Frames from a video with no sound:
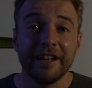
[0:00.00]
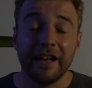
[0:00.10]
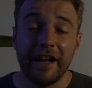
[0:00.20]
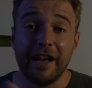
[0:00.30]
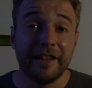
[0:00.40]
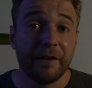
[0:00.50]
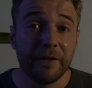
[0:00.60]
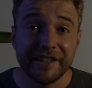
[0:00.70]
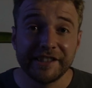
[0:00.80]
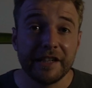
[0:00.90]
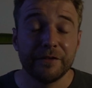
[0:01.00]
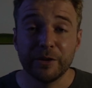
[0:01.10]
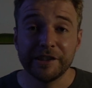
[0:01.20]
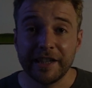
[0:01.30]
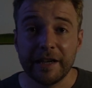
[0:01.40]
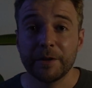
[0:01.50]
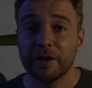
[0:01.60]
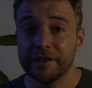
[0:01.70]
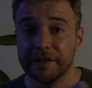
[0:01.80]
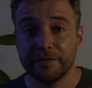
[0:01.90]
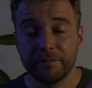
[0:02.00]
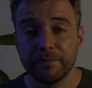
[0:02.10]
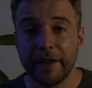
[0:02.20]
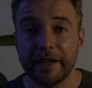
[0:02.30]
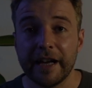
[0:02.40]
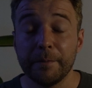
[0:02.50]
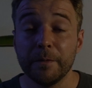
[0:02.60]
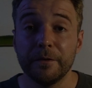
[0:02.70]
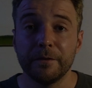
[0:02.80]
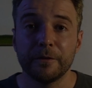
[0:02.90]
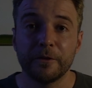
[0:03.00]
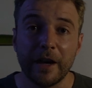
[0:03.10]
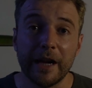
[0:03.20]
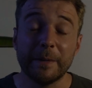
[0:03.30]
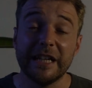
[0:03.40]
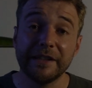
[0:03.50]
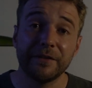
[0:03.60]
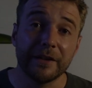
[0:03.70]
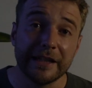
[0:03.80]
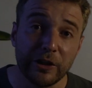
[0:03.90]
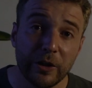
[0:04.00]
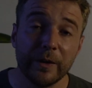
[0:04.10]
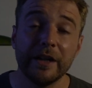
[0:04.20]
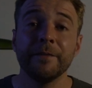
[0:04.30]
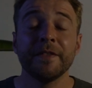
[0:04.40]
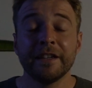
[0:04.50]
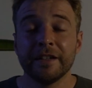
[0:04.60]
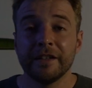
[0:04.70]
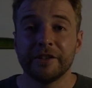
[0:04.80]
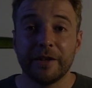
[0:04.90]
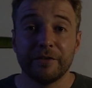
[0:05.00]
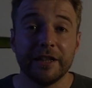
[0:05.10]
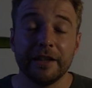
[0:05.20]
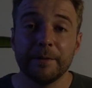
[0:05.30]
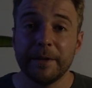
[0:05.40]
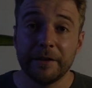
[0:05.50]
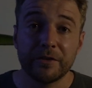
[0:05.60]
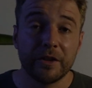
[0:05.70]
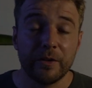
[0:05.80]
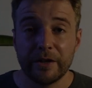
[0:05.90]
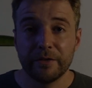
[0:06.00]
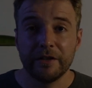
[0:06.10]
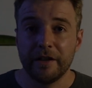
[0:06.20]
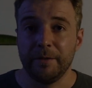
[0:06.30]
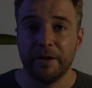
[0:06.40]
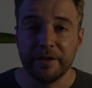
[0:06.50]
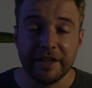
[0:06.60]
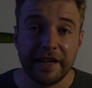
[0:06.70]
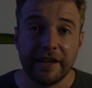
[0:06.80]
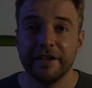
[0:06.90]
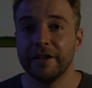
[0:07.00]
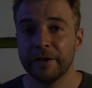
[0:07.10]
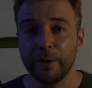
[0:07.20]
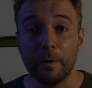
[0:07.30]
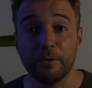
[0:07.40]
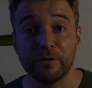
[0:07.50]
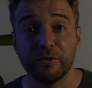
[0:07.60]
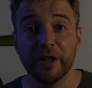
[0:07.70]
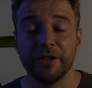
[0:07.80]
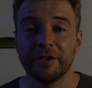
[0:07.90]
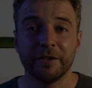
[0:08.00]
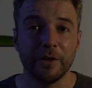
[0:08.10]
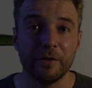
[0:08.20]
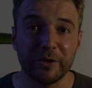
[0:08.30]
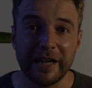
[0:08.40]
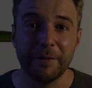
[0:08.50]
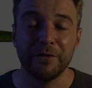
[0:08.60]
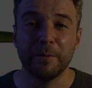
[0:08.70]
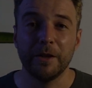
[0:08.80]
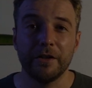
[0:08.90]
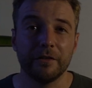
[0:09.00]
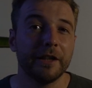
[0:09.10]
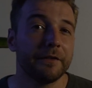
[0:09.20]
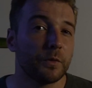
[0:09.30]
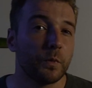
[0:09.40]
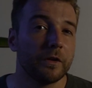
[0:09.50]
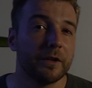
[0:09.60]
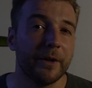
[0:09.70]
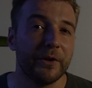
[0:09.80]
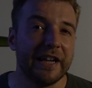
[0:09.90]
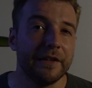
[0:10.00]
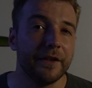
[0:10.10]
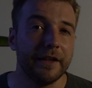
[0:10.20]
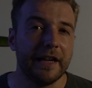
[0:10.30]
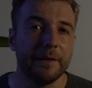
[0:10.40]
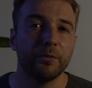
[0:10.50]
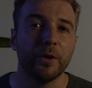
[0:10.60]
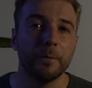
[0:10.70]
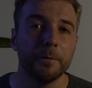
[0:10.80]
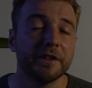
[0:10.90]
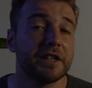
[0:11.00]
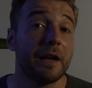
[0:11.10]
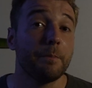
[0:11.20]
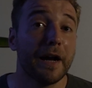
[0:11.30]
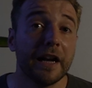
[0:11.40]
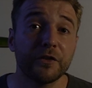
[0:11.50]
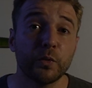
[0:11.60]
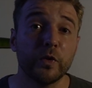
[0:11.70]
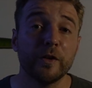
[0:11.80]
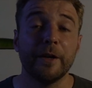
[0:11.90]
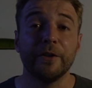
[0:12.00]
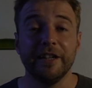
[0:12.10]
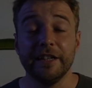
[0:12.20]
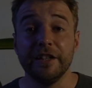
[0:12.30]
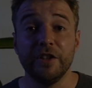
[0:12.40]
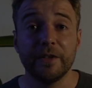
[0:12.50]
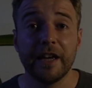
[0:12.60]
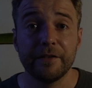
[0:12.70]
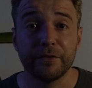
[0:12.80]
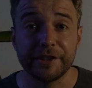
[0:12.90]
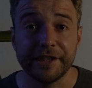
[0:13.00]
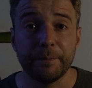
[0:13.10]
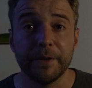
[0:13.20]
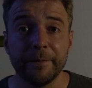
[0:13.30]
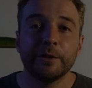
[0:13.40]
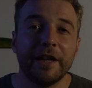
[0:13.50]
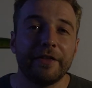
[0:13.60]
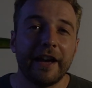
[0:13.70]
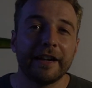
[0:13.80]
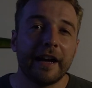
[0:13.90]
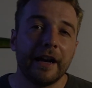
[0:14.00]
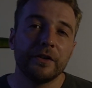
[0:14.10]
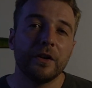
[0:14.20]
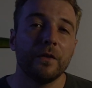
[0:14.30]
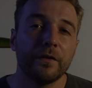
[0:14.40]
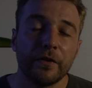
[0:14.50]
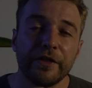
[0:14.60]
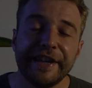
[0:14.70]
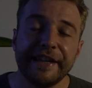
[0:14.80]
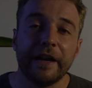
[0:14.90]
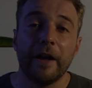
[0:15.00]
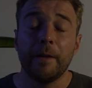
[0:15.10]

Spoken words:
and they're very safe once again because that kind of crime is very low here. So I really like being able to go out, in the night, go for a run, go for a game of football, and not really have to worry about anything, any problems that I might have to worry about in the UK, for example. So yeah, that kind of the